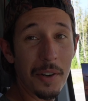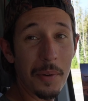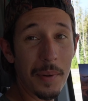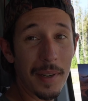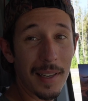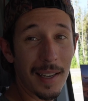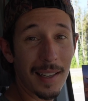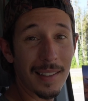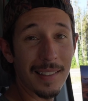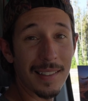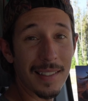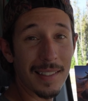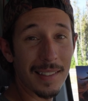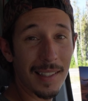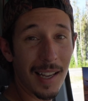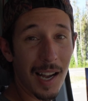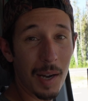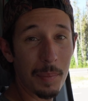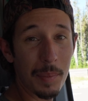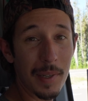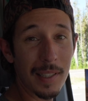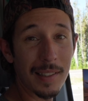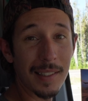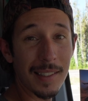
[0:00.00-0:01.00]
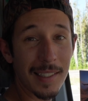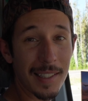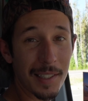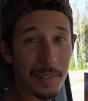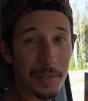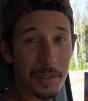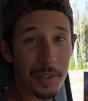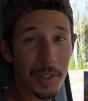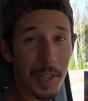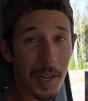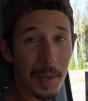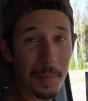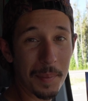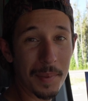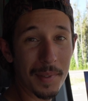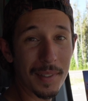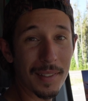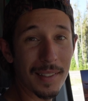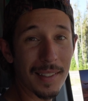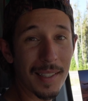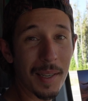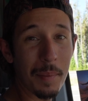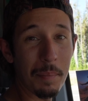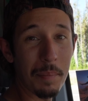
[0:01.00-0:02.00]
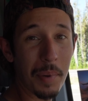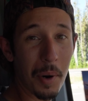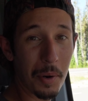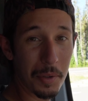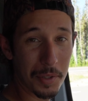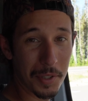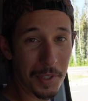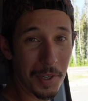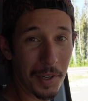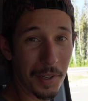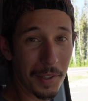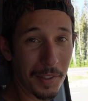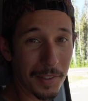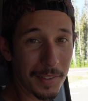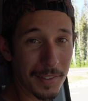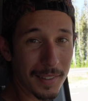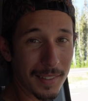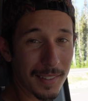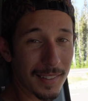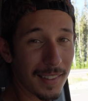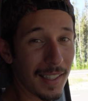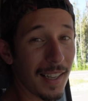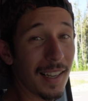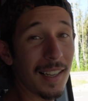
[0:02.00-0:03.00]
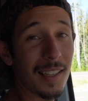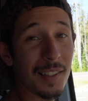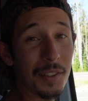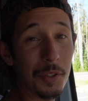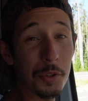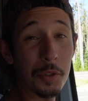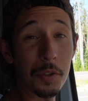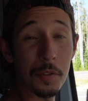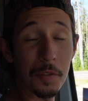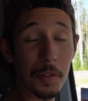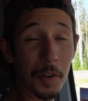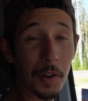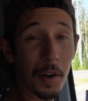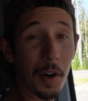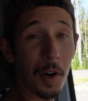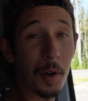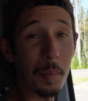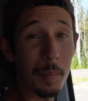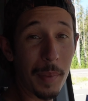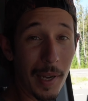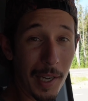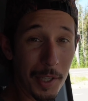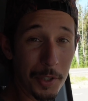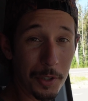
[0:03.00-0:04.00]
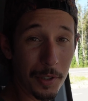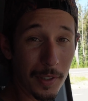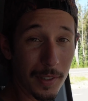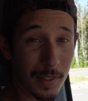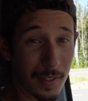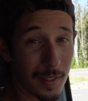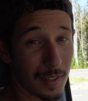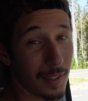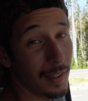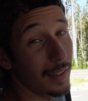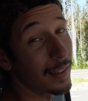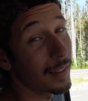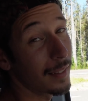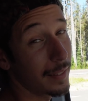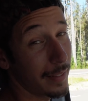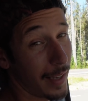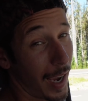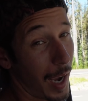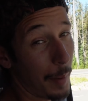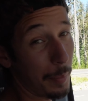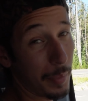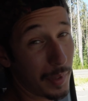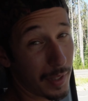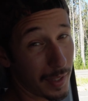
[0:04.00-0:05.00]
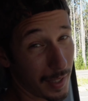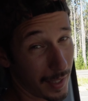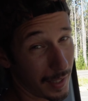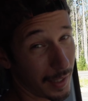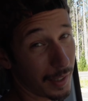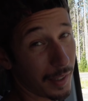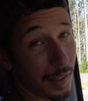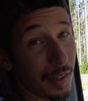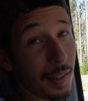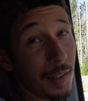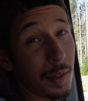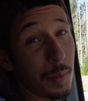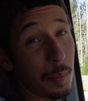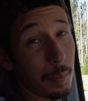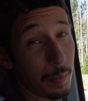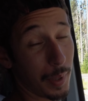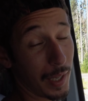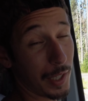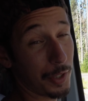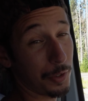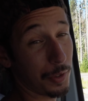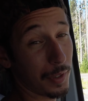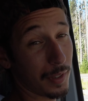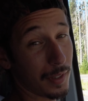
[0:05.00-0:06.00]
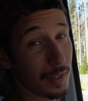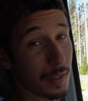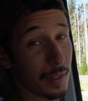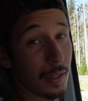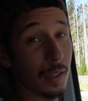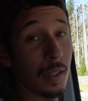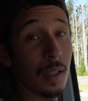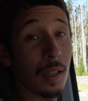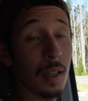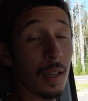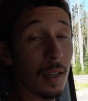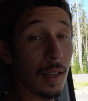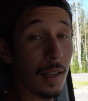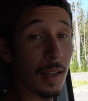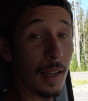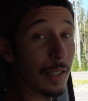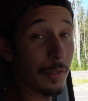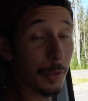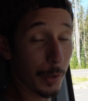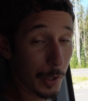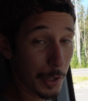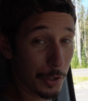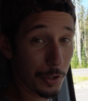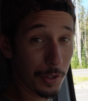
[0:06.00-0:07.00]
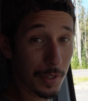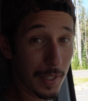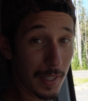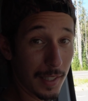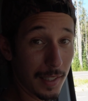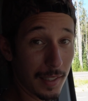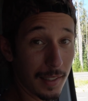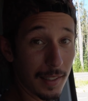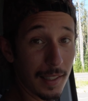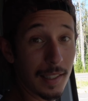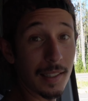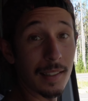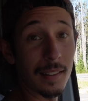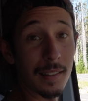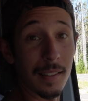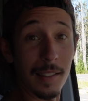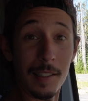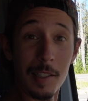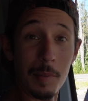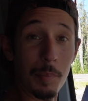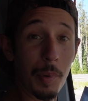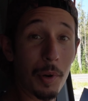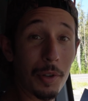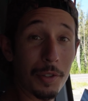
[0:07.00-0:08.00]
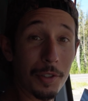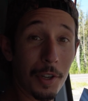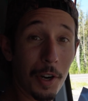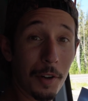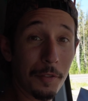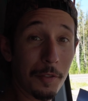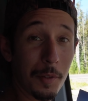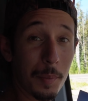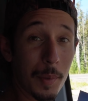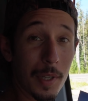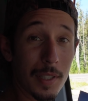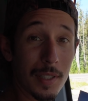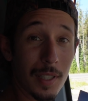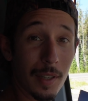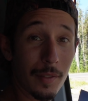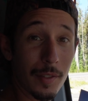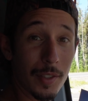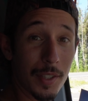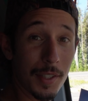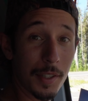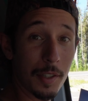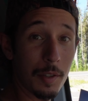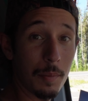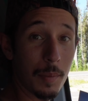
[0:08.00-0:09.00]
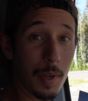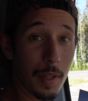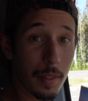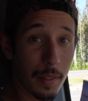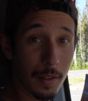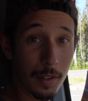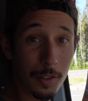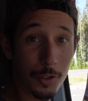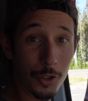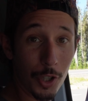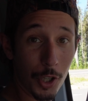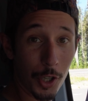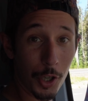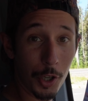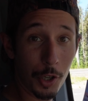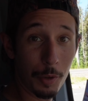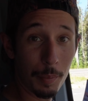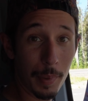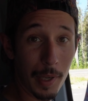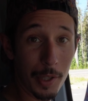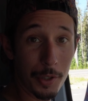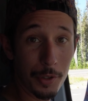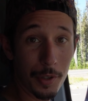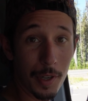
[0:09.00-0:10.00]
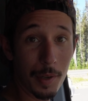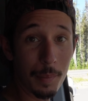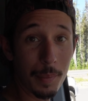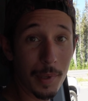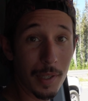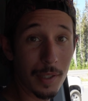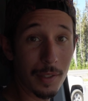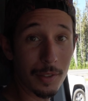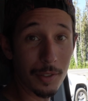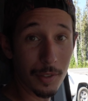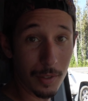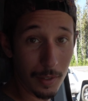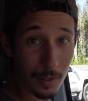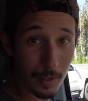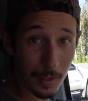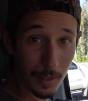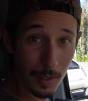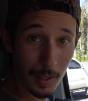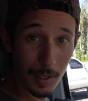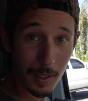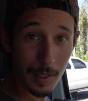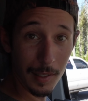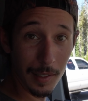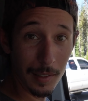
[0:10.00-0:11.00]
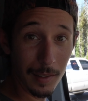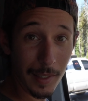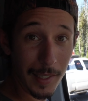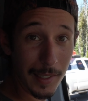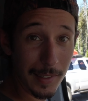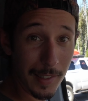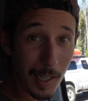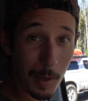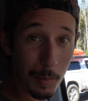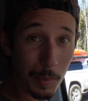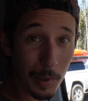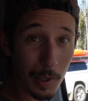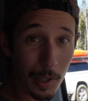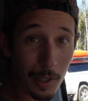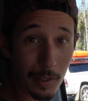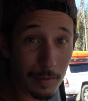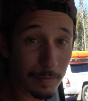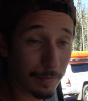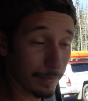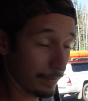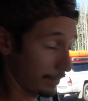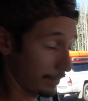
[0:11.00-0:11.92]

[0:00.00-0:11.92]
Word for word: We had to stop at the gift shop to get postcards. These are for our patrons, top tier patrons. If you're interested in getting a postcard from us every single month, check out our Patreon page. Link down below.